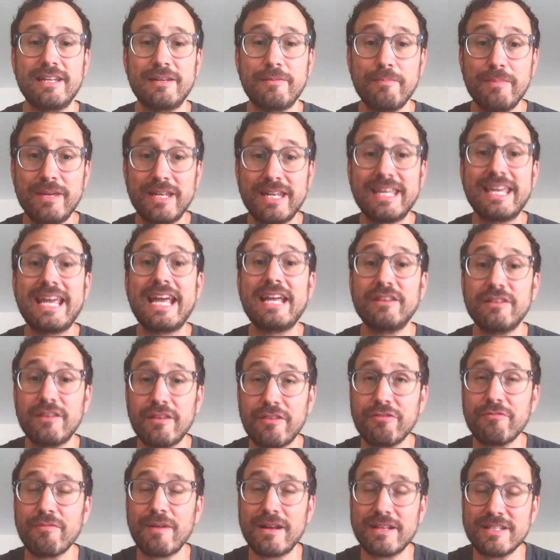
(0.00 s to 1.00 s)
mitigate the
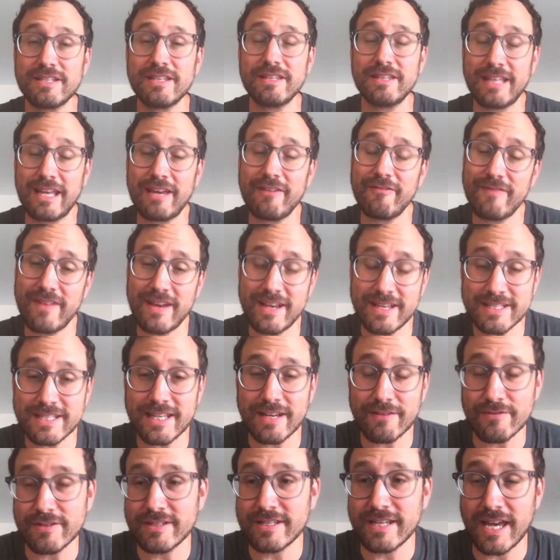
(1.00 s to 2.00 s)
threats that they face
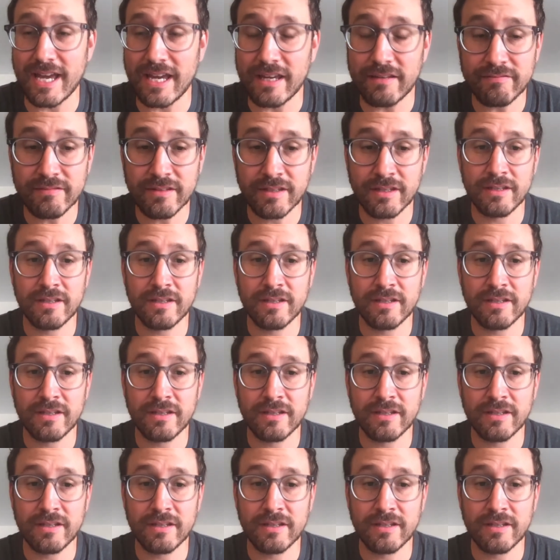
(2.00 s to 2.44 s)
every day.